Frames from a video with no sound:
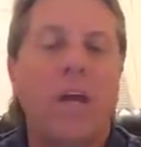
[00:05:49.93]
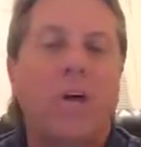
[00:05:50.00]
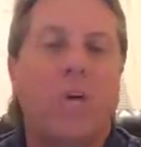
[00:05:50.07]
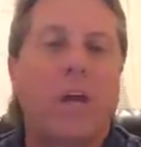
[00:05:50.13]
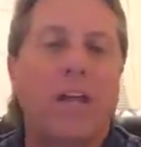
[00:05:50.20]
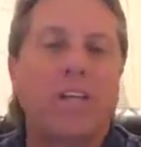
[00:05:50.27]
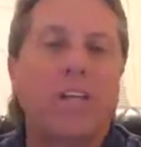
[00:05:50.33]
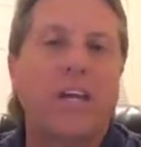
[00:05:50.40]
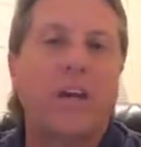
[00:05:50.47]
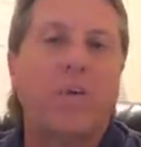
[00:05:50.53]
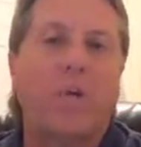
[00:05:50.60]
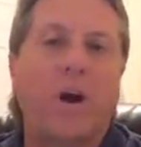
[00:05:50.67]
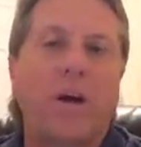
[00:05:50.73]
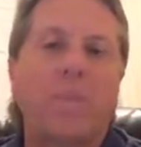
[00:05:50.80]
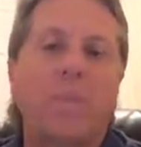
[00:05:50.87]
Well, I tell you
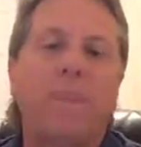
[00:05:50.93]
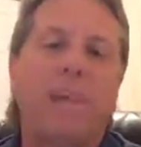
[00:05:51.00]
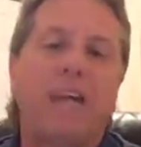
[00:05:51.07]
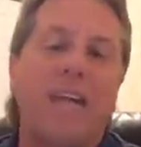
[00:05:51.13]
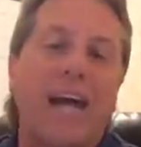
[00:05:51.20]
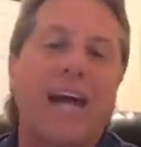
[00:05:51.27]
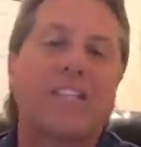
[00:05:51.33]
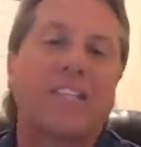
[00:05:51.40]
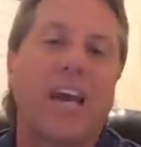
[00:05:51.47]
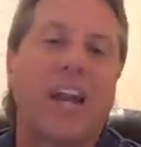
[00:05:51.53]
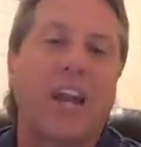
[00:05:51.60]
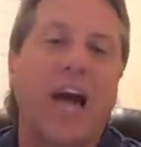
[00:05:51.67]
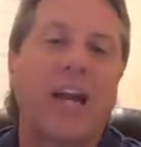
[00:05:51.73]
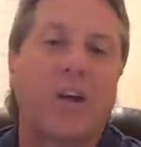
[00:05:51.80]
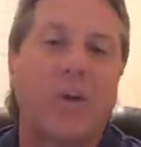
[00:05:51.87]
what, God's got
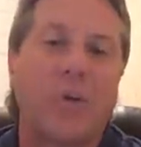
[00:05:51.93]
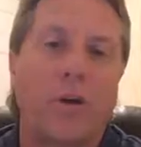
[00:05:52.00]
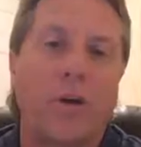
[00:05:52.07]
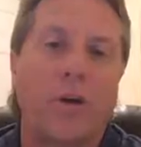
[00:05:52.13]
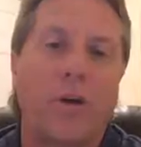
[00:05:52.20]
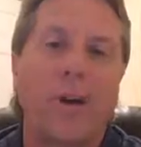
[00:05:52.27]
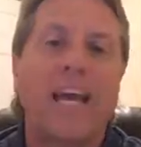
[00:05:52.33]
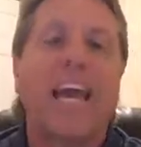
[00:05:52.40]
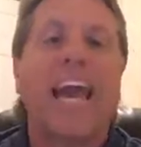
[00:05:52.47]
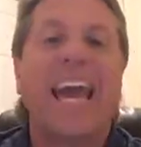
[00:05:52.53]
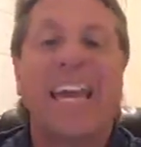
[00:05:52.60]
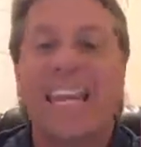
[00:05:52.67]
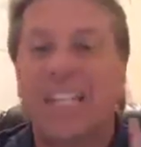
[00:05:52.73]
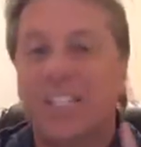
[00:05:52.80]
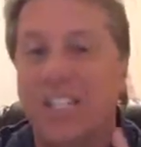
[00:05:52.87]
a lot going on,
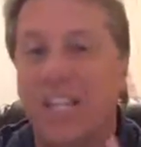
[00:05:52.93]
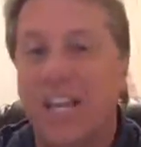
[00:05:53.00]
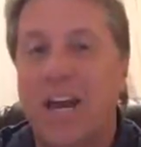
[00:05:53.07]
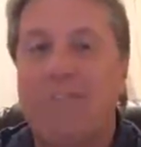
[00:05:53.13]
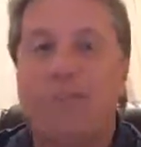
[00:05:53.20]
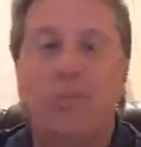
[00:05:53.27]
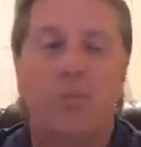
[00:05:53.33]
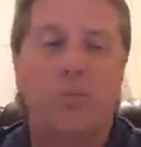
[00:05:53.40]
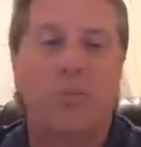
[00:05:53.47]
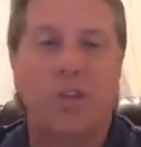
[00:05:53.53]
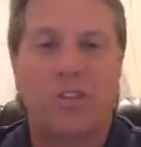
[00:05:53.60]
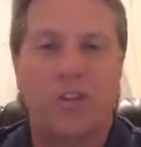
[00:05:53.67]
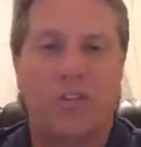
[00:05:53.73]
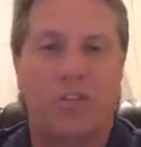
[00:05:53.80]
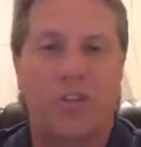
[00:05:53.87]
and He's never too
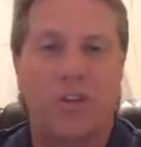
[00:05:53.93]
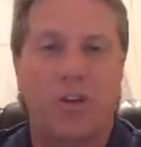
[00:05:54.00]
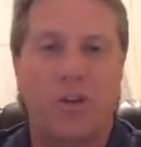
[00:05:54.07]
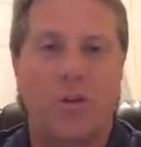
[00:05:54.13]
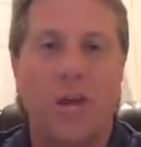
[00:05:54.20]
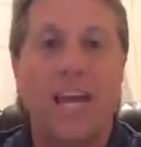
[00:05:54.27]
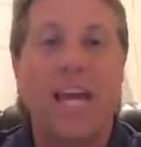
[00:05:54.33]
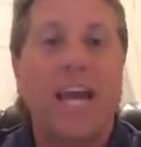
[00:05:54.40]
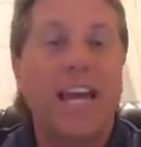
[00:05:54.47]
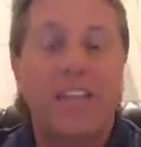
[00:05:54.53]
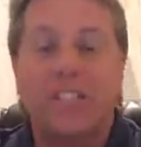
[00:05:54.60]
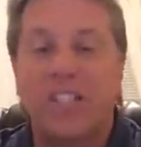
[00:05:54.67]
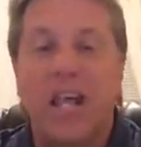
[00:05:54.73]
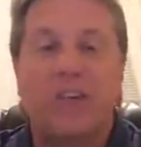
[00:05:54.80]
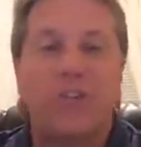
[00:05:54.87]
busy for you.
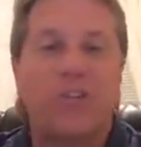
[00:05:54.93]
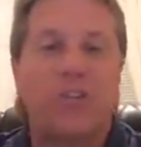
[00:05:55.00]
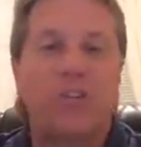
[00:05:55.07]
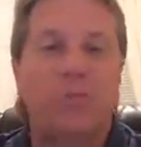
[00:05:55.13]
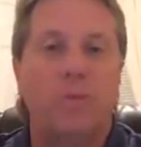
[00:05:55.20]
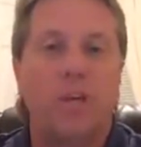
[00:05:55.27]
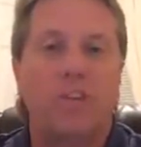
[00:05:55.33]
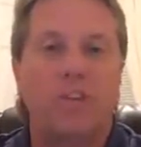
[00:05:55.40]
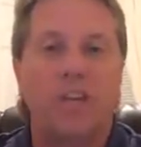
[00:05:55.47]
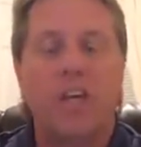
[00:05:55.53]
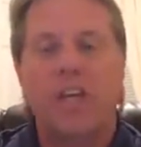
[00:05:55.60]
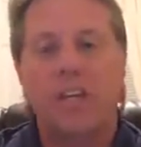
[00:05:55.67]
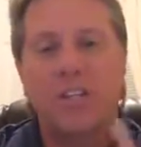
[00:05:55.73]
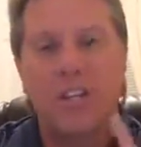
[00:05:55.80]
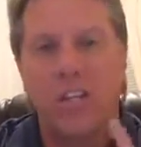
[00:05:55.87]
He's never too busy
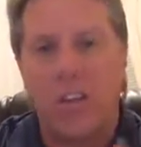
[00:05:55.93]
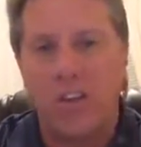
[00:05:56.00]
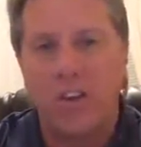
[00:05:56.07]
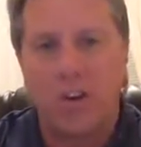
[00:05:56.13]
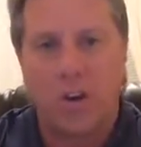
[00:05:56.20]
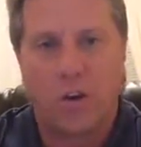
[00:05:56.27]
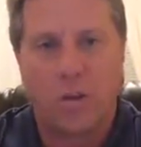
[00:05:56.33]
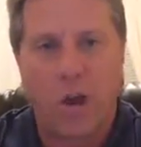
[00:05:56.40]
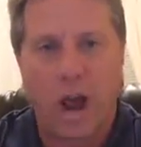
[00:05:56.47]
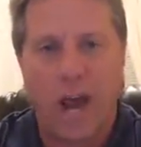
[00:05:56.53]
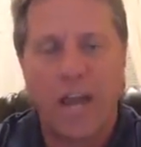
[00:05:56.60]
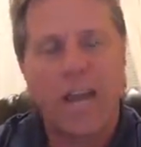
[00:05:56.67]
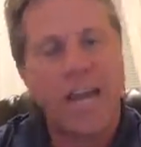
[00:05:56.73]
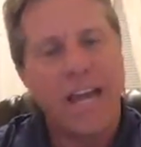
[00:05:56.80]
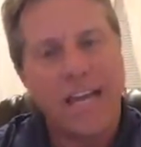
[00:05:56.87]
to hear your
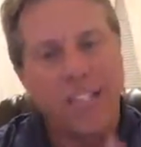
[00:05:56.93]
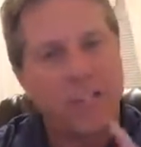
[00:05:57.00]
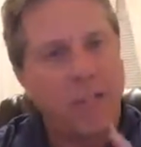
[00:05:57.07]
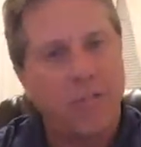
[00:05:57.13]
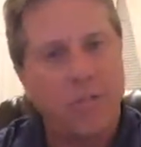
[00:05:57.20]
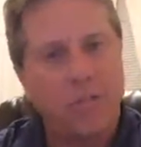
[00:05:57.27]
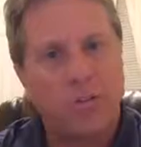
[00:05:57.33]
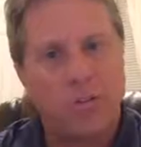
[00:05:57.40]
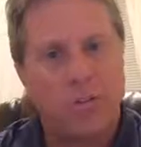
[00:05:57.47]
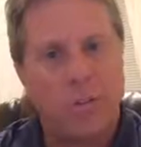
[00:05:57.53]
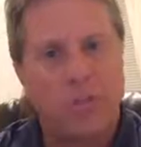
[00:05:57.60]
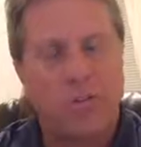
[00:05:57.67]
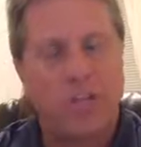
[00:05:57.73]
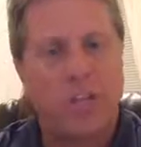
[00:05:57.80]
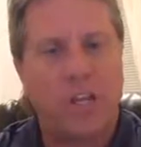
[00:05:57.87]
cry. He's never too
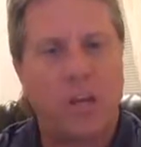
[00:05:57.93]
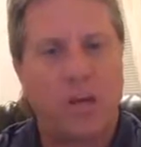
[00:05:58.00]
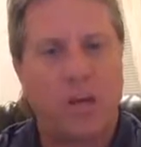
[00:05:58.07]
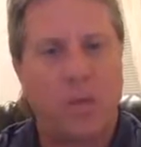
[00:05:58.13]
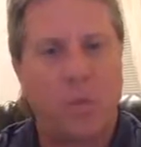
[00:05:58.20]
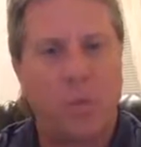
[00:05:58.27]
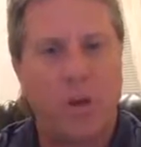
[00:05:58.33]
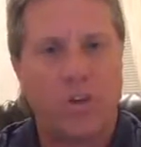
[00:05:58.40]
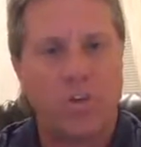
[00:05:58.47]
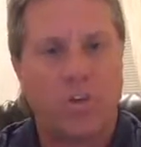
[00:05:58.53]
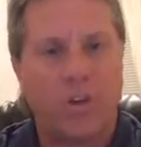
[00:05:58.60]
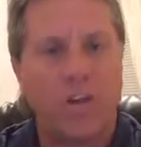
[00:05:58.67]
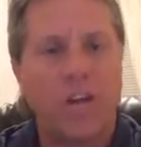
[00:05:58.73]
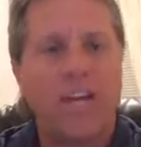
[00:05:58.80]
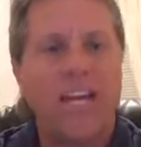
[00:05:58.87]
busy to hear your
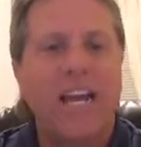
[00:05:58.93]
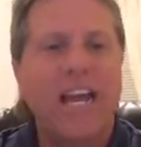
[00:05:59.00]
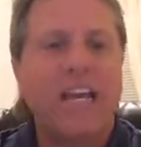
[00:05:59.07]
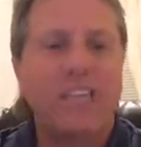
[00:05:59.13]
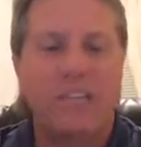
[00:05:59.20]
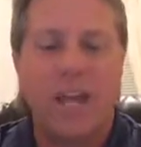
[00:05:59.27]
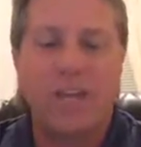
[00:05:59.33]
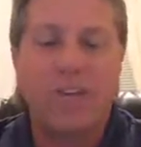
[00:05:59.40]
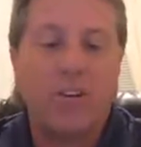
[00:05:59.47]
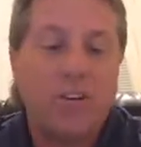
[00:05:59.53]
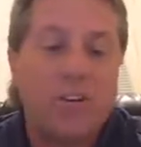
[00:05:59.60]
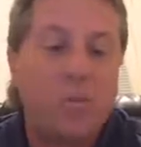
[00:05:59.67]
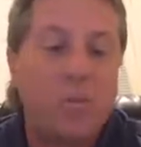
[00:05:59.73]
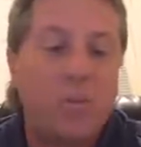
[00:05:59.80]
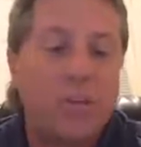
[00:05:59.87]
whisper. He's never
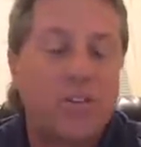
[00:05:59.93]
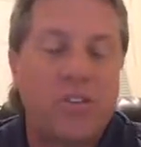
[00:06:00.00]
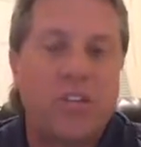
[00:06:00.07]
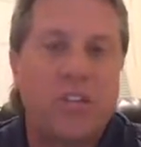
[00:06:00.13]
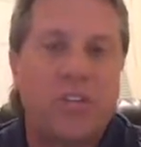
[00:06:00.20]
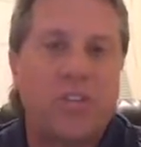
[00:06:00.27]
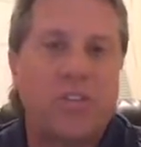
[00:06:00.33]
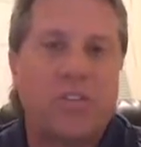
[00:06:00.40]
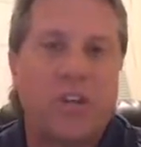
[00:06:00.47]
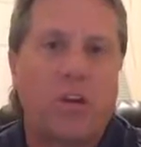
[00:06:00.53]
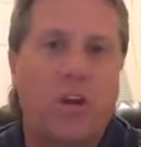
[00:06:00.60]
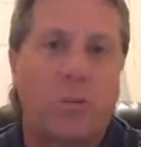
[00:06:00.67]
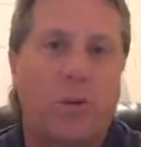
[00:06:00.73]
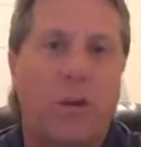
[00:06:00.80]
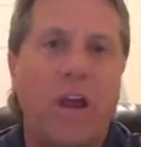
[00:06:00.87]
too busy to just
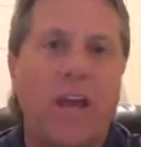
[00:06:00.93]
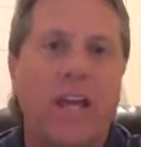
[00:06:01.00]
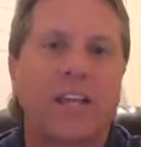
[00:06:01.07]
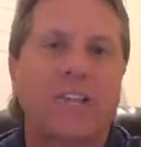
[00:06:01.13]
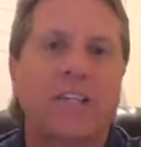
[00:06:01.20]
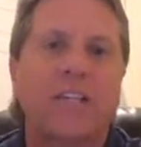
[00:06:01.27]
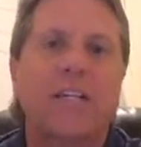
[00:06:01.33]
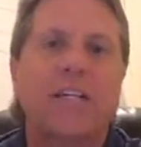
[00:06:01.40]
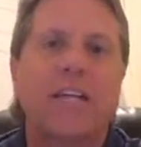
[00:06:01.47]
hear a praise.